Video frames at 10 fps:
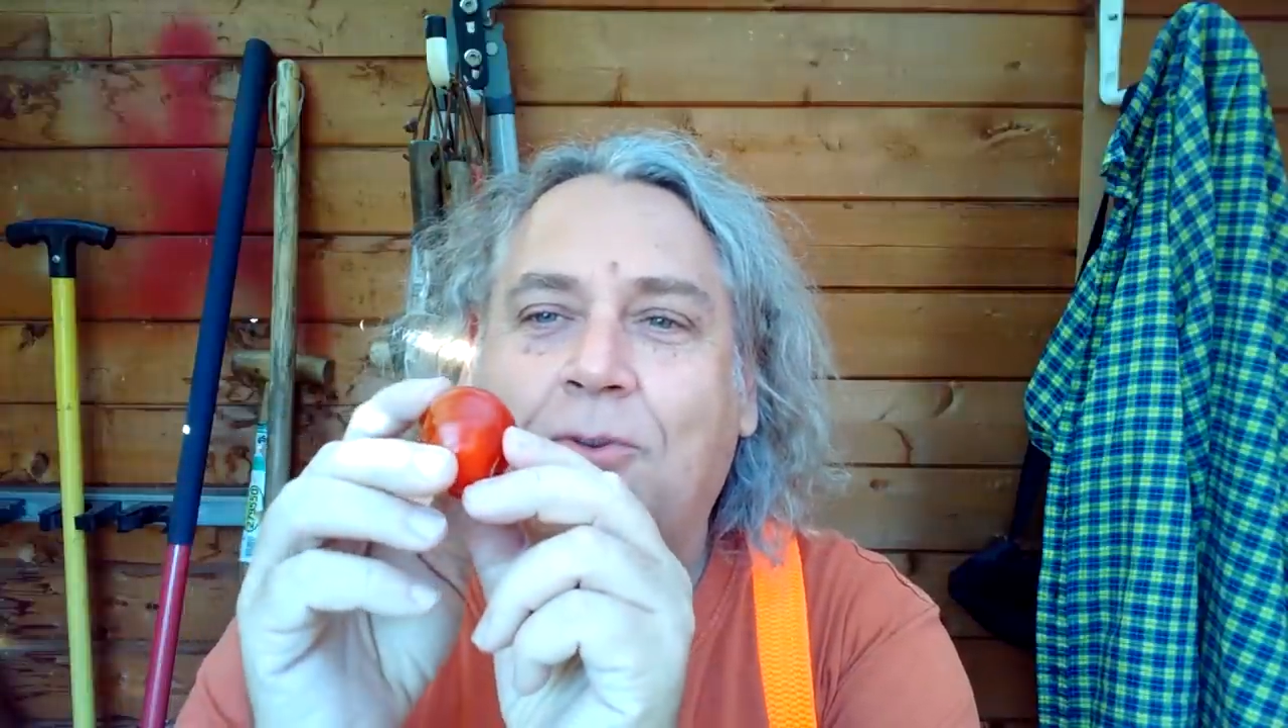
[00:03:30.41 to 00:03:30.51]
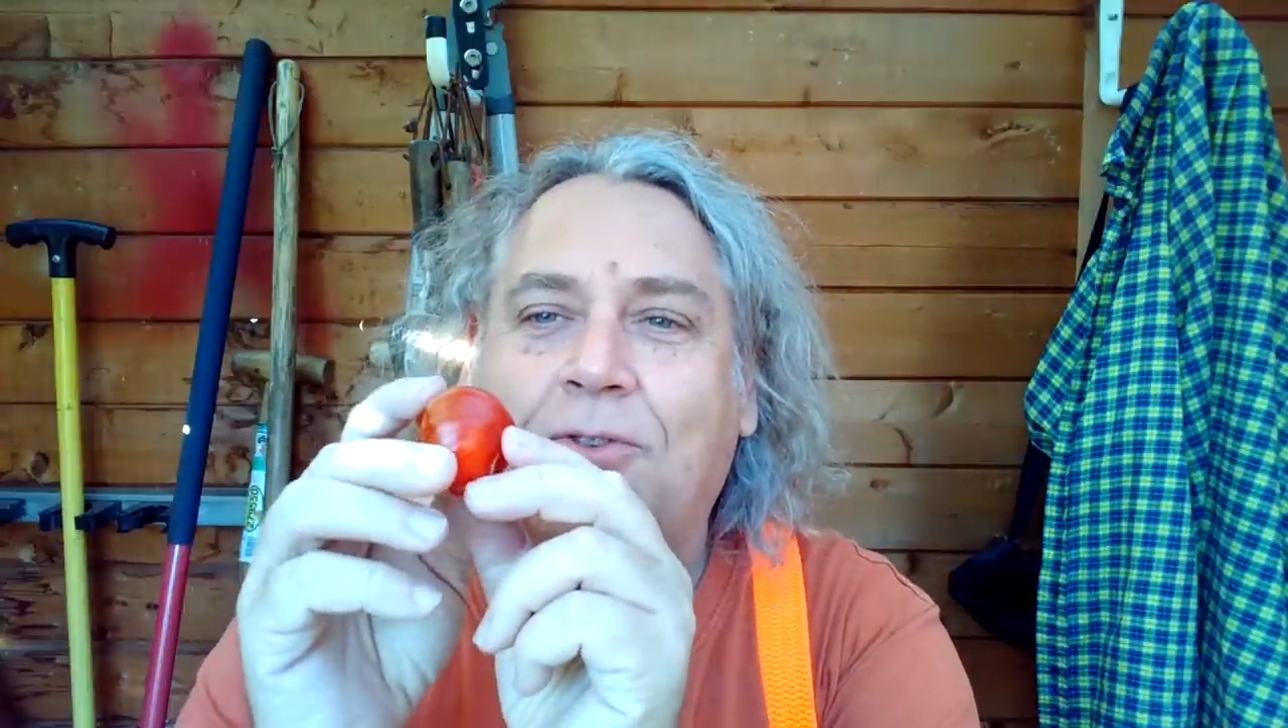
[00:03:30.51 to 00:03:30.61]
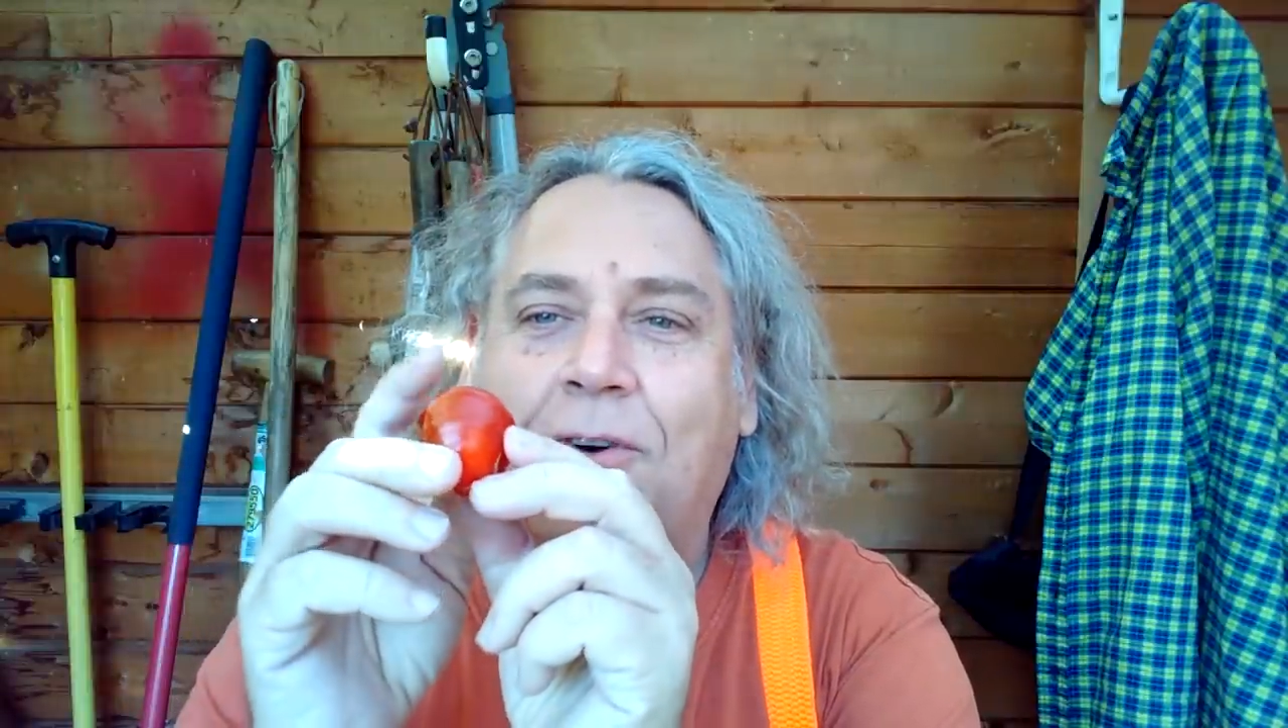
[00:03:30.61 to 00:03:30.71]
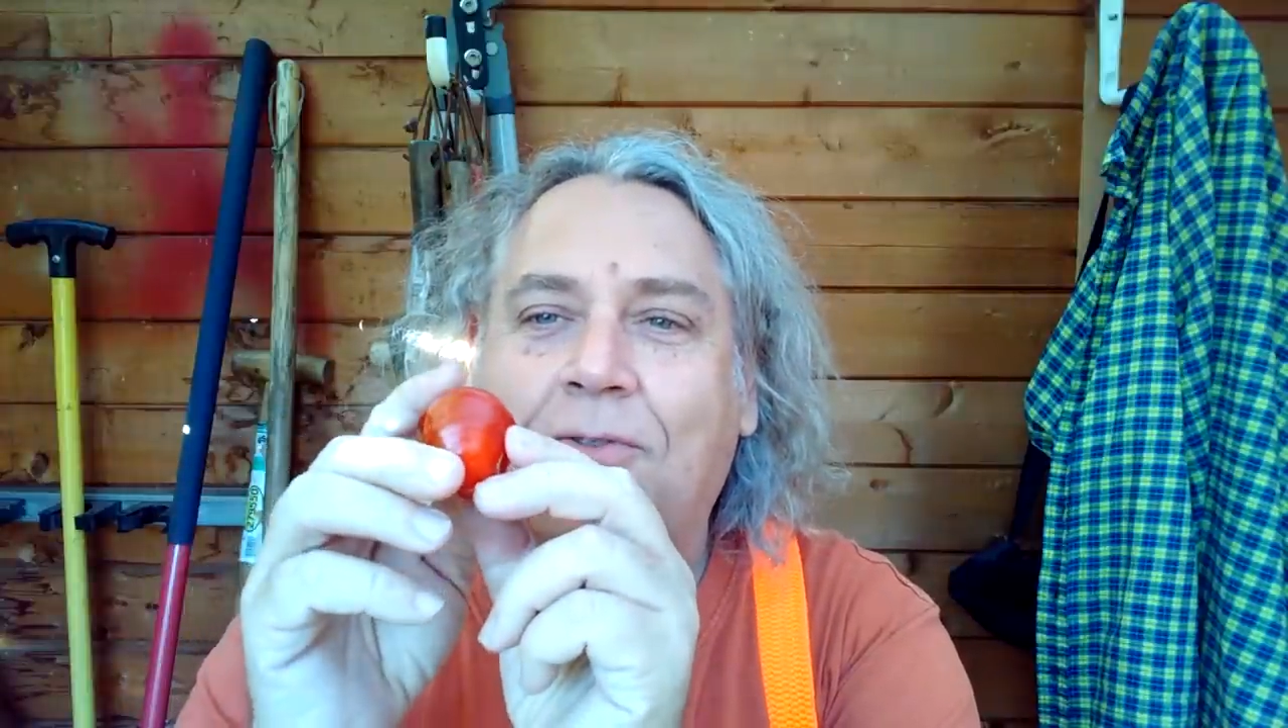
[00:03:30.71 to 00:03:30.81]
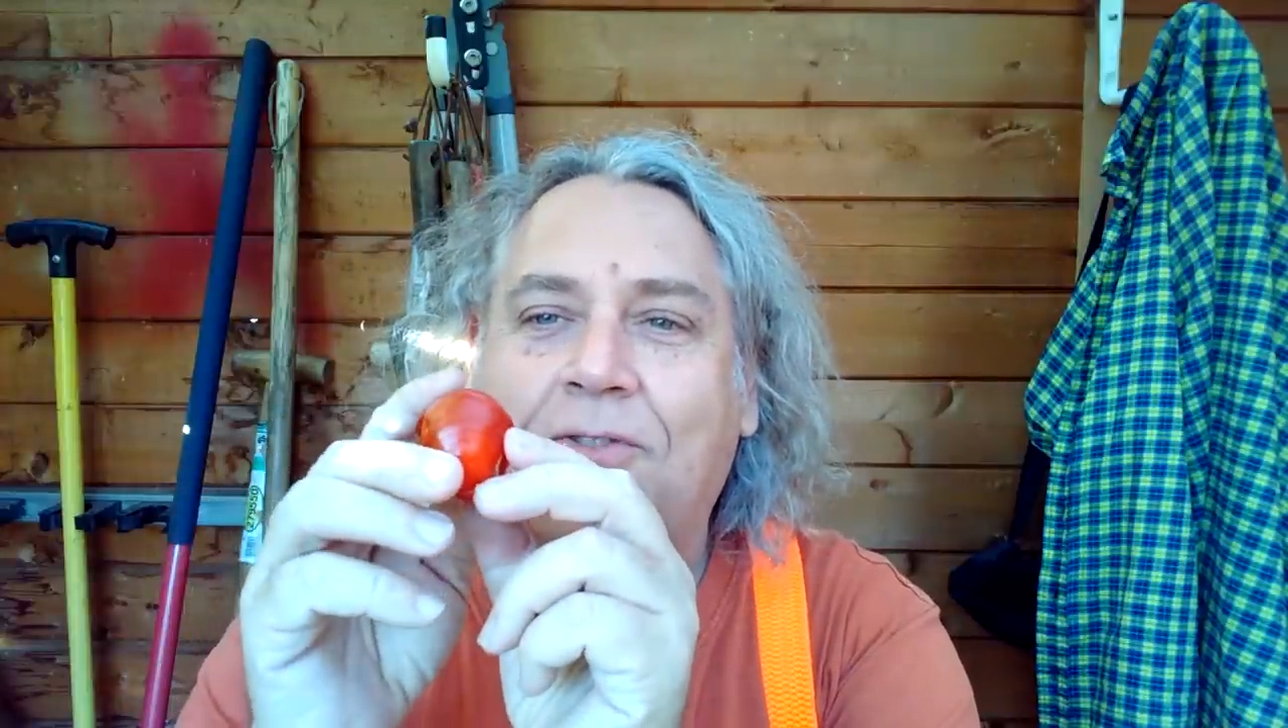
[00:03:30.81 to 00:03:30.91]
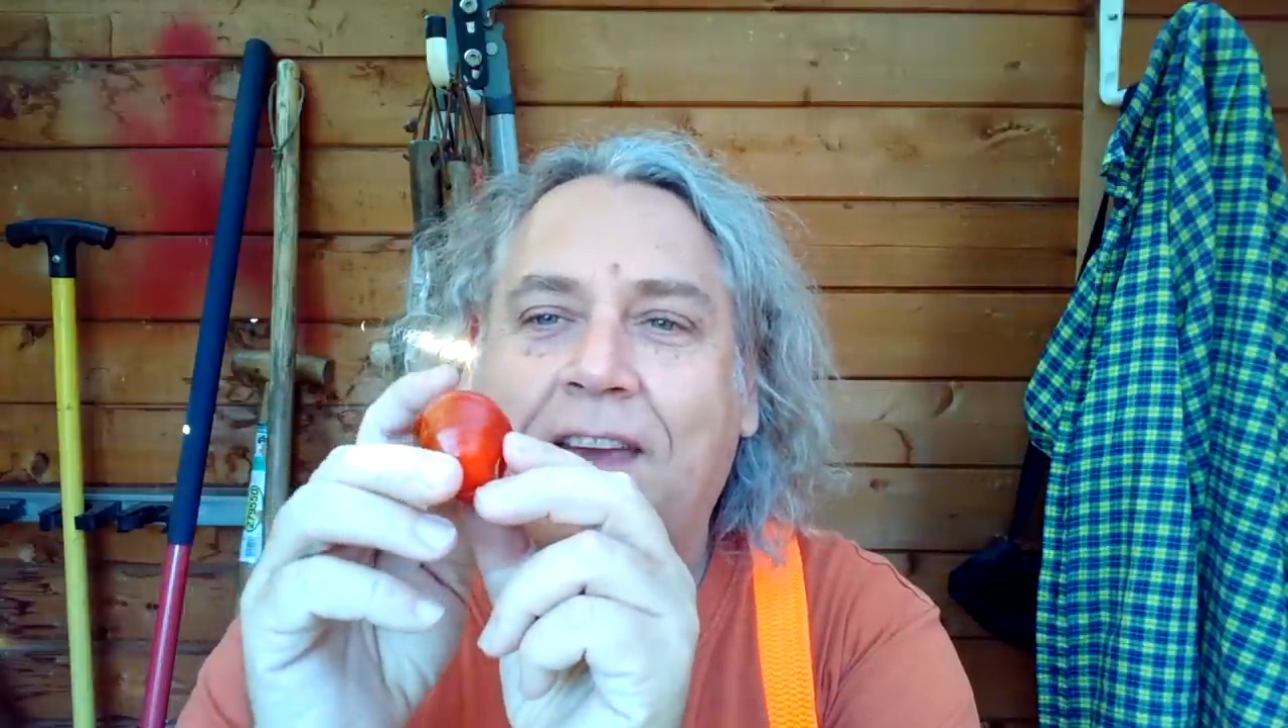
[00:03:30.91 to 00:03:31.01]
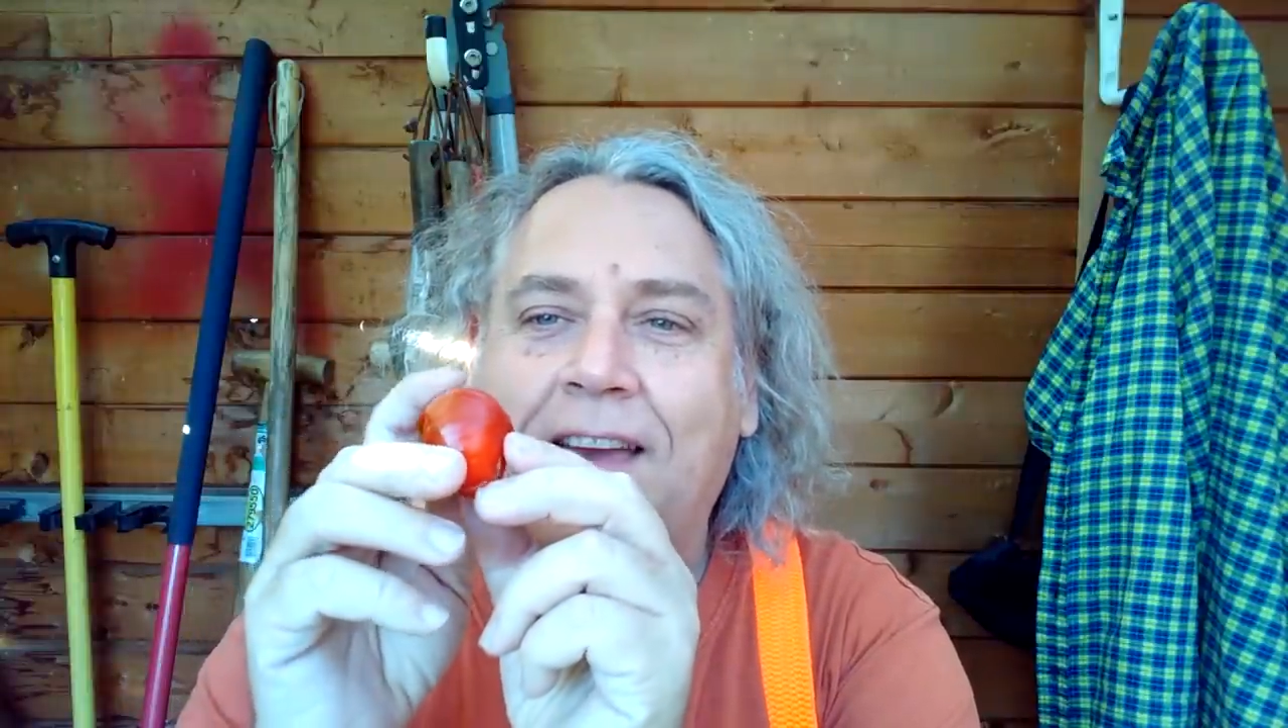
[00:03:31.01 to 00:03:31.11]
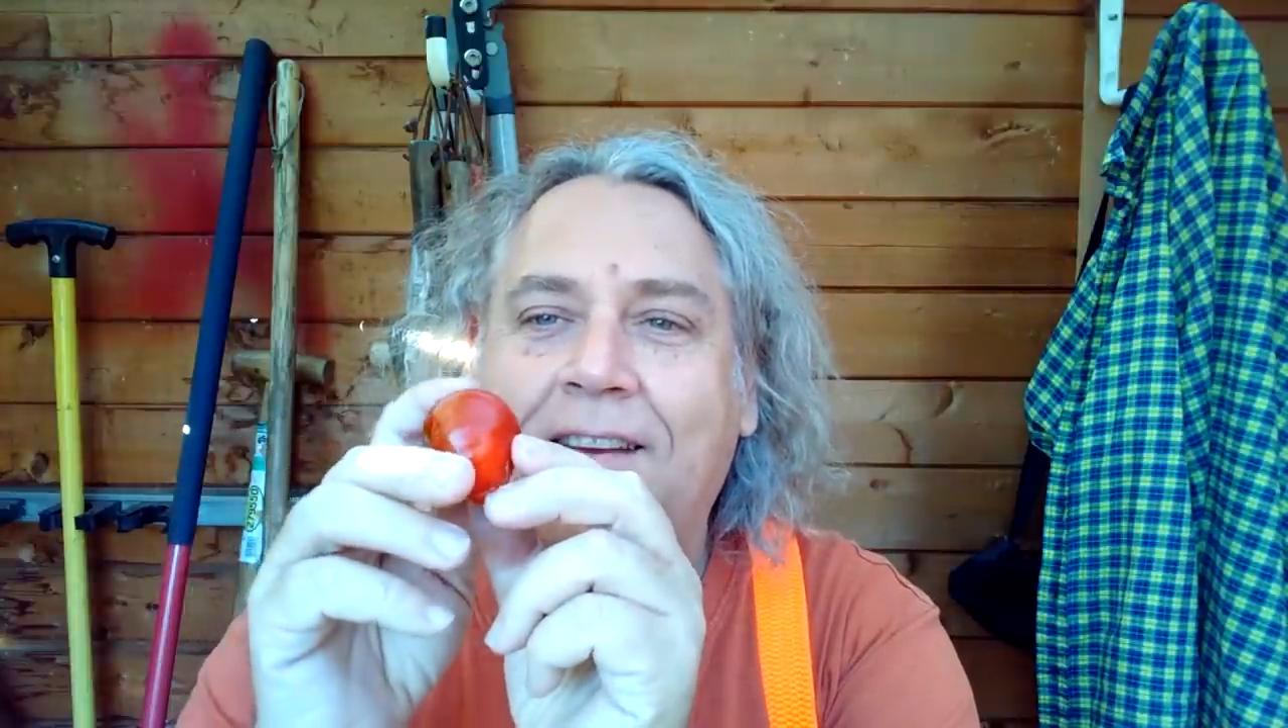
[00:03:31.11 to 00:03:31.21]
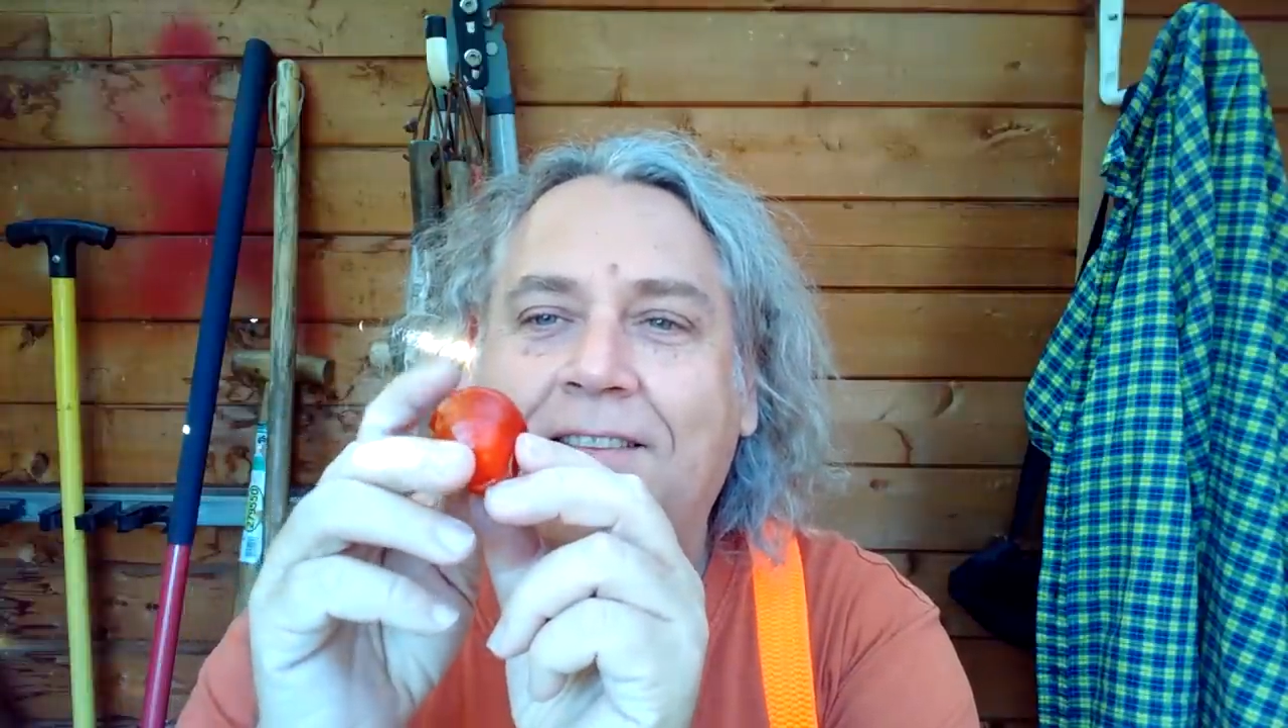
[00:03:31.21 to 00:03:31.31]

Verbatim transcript: soft here,